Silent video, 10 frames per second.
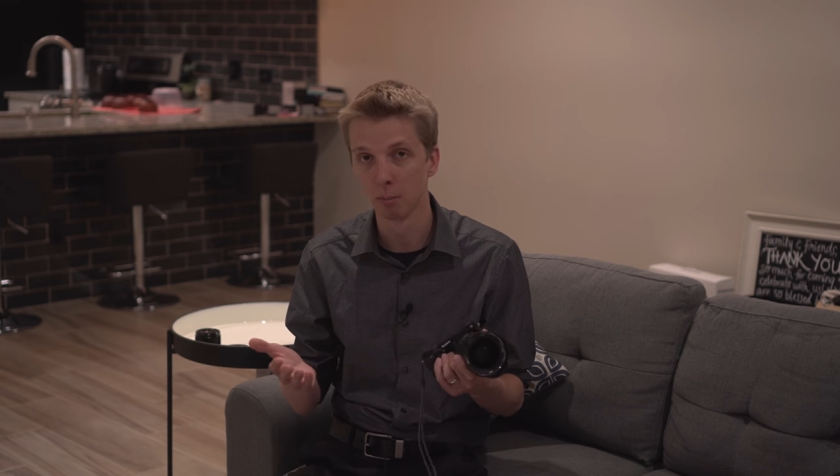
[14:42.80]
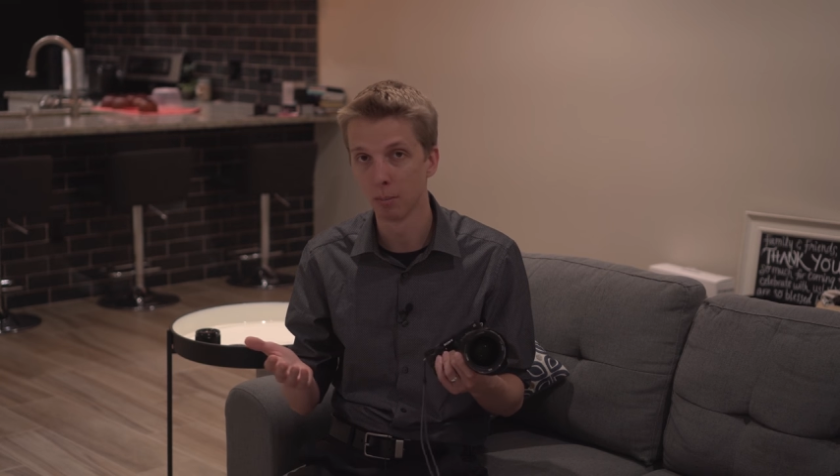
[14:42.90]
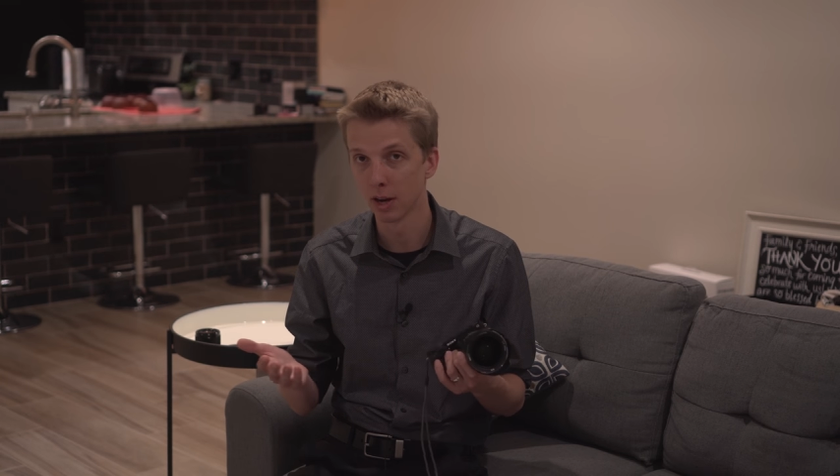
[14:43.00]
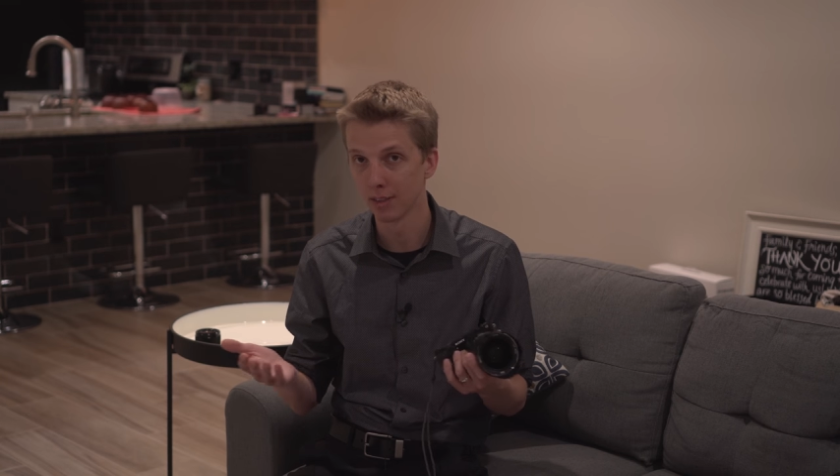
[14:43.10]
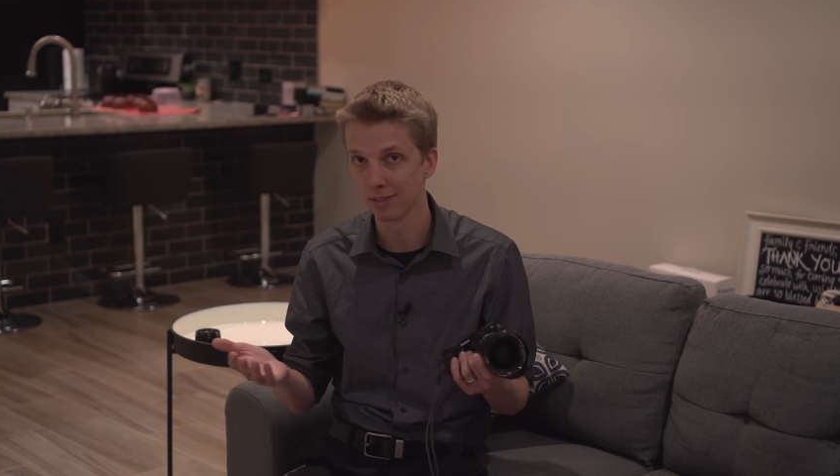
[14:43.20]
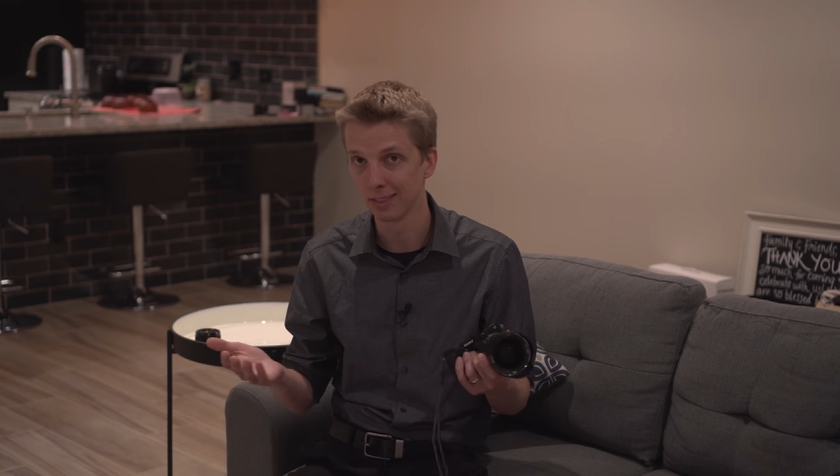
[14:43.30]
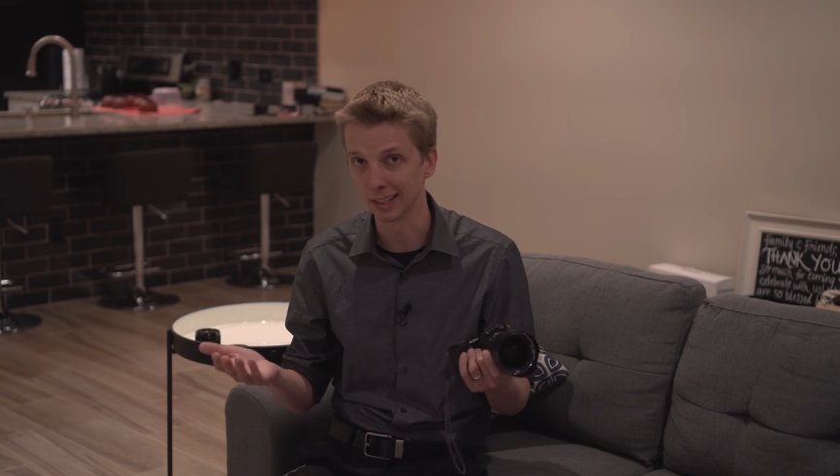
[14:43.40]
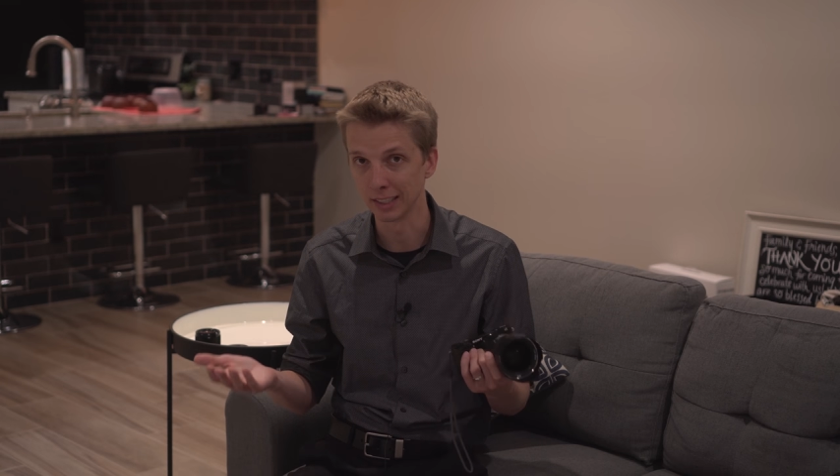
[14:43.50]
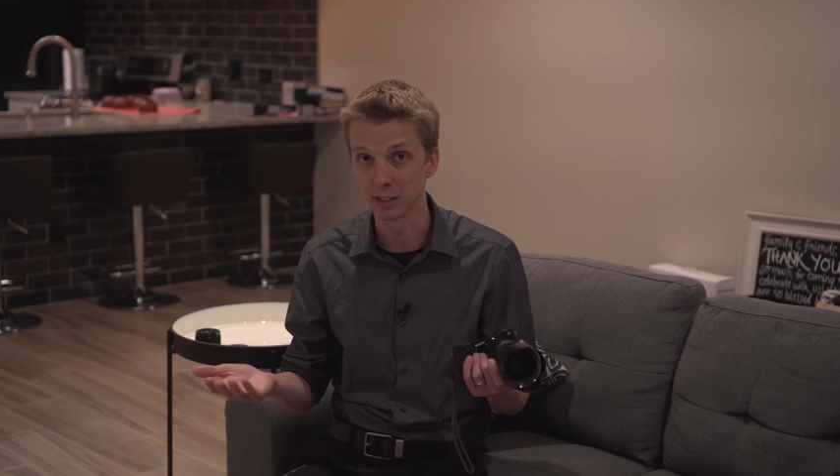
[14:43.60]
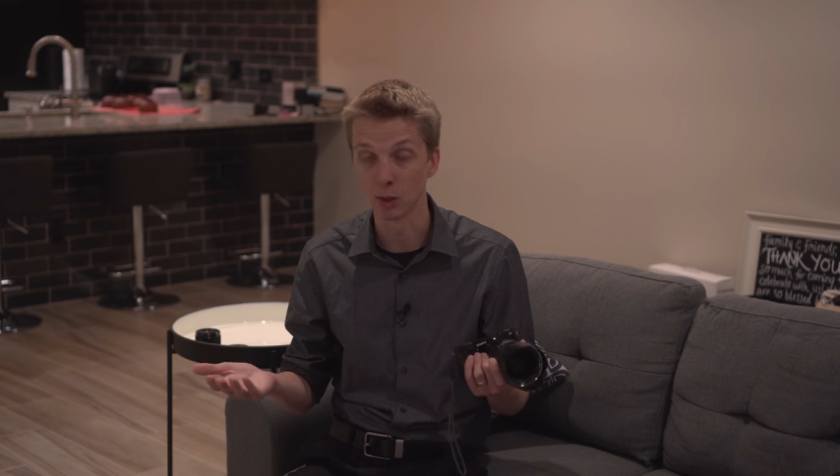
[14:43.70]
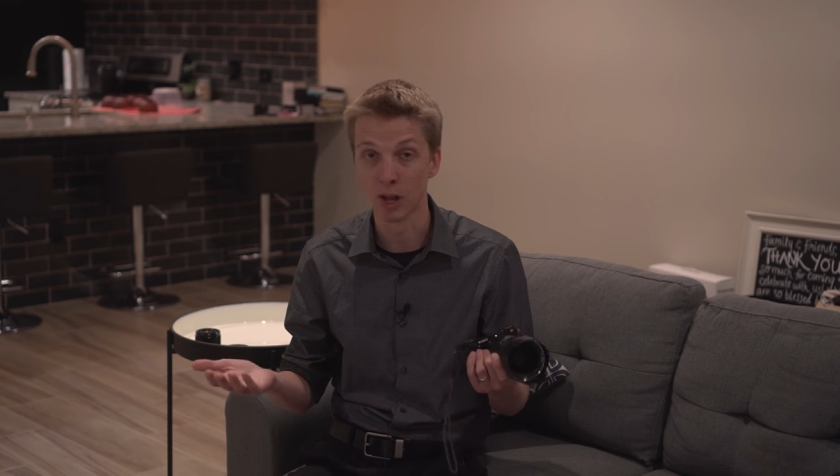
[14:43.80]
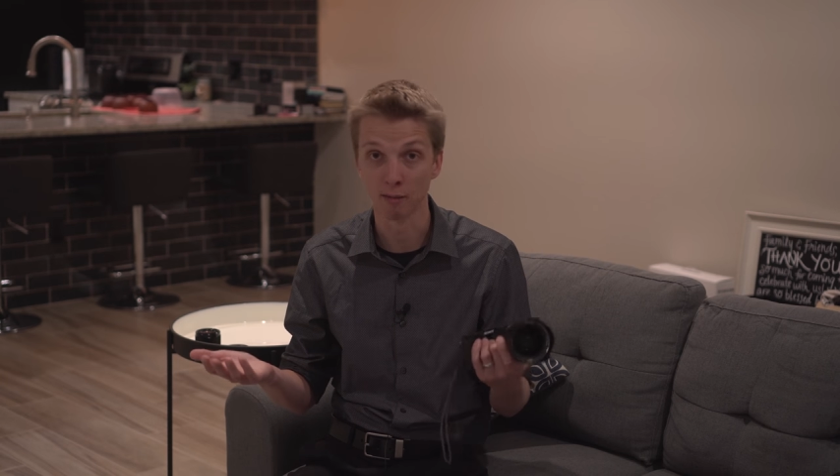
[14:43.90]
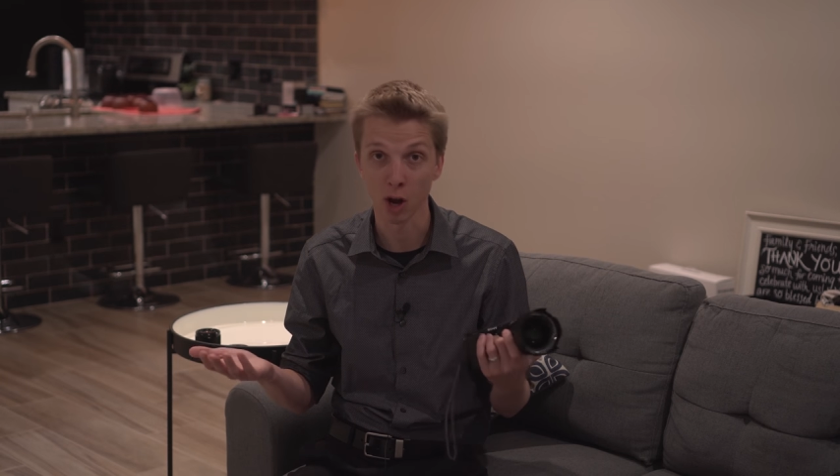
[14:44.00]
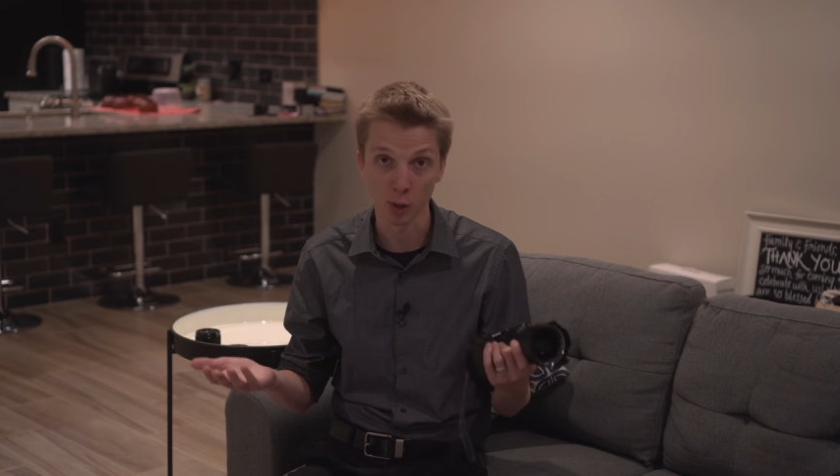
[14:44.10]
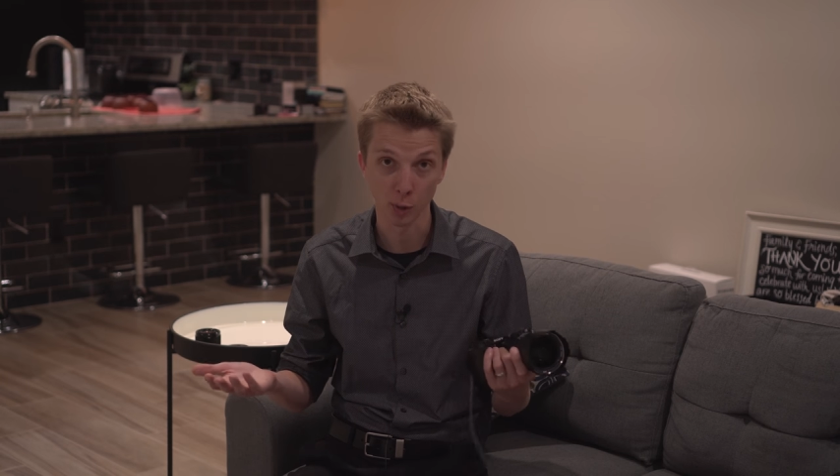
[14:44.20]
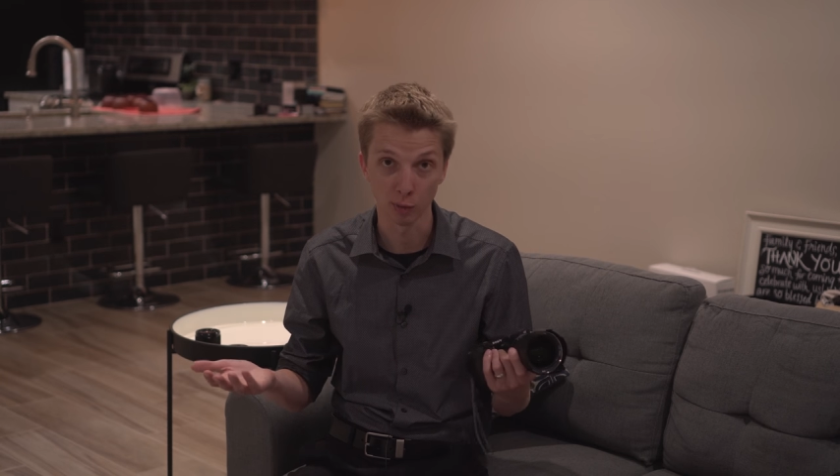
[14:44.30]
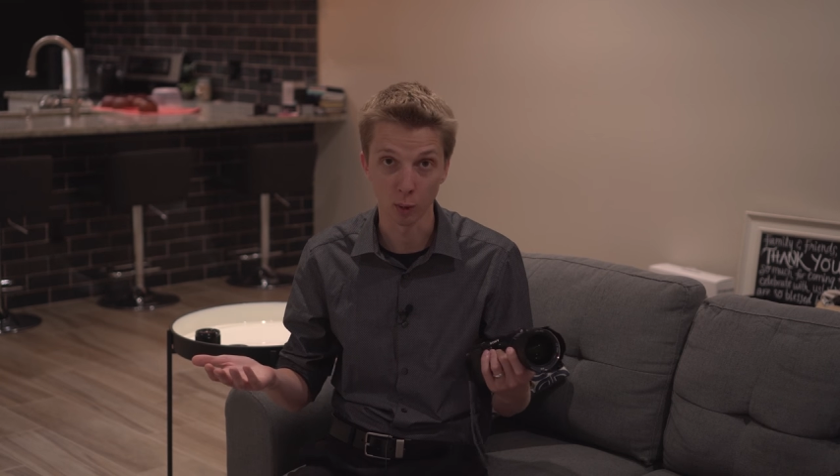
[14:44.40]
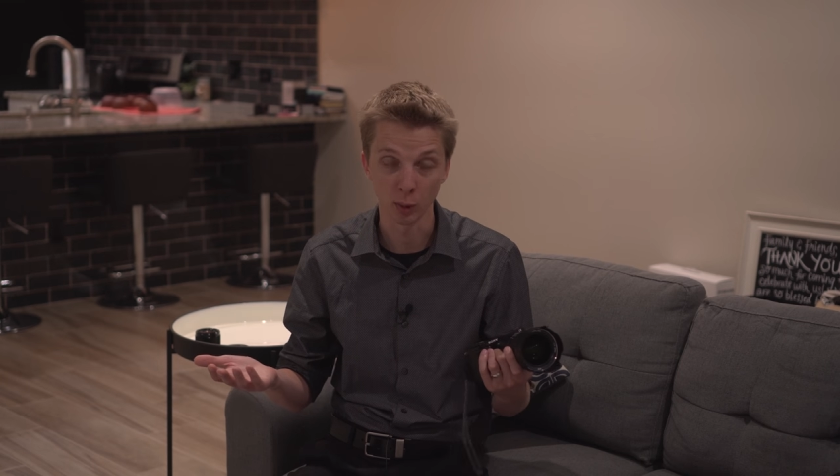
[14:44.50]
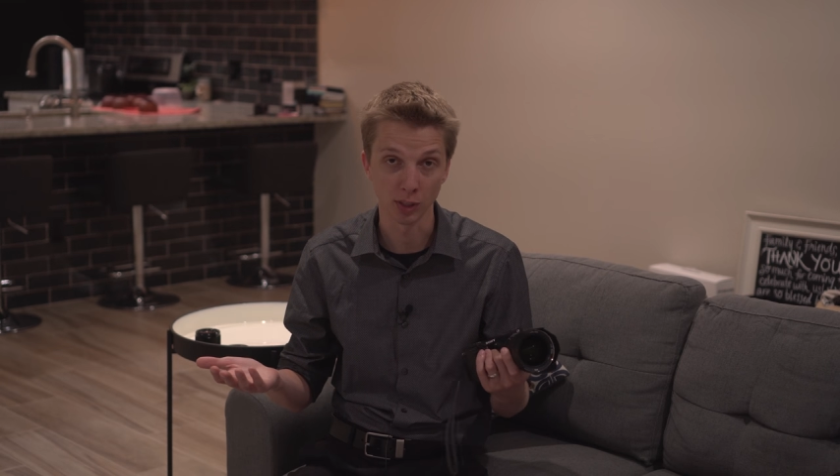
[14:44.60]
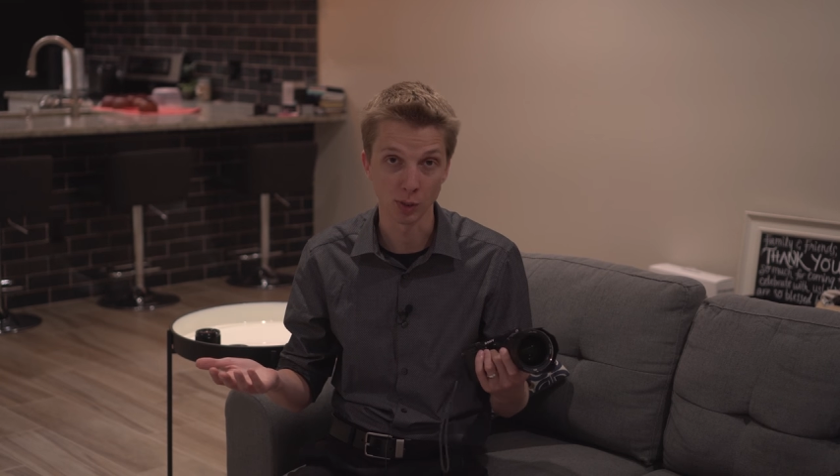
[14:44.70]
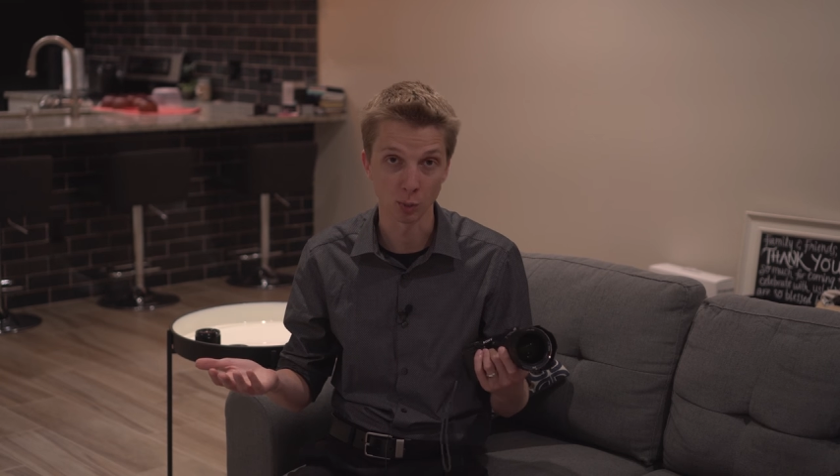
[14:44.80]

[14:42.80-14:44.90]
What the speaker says: but at least they'll have autofocus,